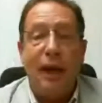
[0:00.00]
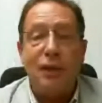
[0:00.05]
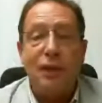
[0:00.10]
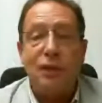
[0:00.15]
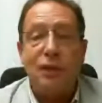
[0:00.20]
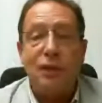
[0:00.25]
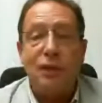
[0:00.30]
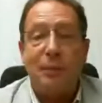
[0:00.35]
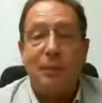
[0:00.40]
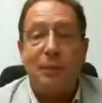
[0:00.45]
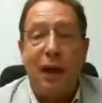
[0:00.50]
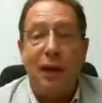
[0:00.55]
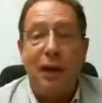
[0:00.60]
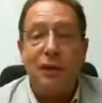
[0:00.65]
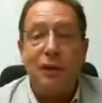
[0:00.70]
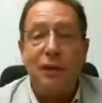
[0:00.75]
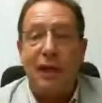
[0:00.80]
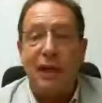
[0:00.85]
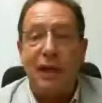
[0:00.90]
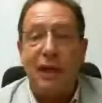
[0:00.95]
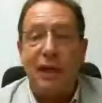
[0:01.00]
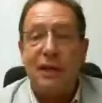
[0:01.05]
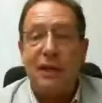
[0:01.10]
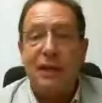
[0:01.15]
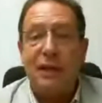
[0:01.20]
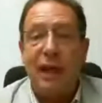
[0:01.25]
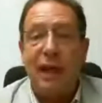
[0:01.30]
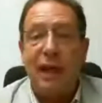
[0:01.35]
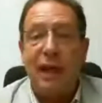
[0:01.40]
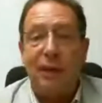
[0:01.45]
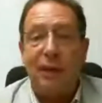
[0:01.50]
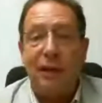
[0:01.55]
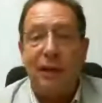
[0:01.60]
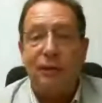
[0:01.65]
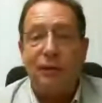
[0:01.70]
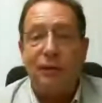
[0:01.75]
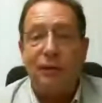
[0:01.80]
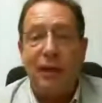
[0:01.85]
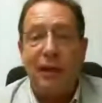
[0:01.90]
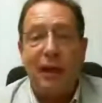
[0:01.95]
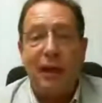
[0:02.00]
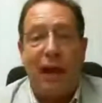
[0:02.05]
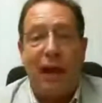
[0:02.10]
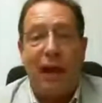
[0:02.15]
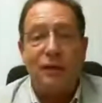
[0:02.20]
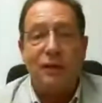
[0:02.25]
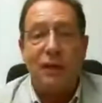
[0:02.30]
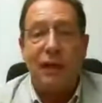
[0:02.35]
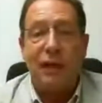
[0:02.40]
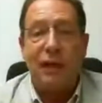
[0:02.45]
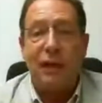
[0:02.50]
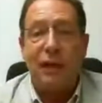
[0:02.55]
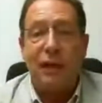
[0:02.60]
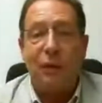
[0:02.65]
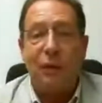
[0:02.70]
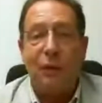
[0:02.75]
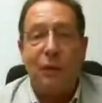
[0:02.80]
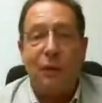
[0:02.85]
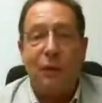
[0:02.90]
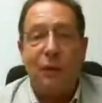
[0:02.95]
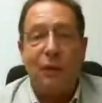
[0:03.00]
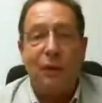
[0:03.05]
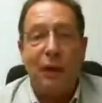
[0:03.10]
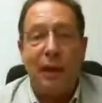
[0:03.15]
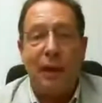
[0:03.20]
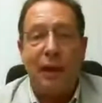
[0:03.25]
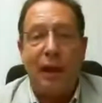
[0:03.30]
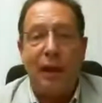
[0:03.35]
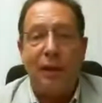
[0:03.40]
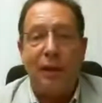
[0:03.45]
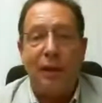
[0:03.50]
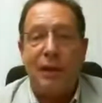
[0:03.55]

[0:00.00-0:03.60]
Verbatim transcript: Relationship coaching isn't like mentoring, counseling, or therapy.